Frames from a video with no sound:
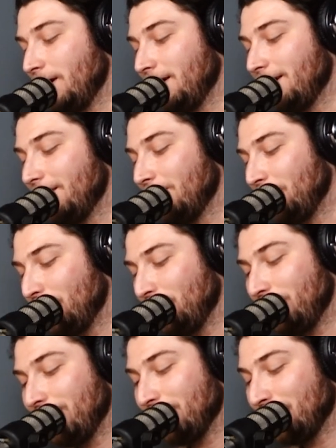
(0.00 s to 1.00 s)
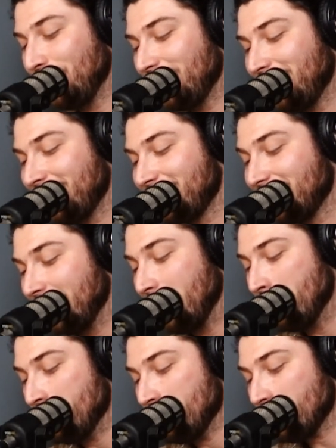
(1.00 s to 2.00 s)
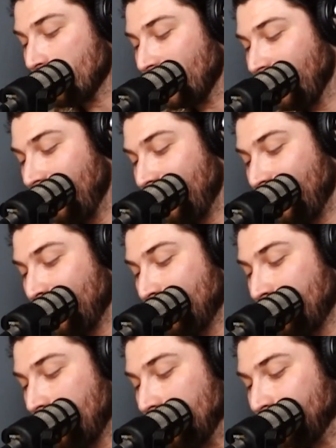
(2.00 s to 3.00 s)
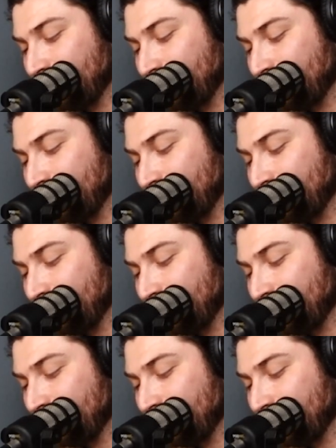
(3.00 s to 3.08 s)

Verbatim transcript: uh, what did I say? Um,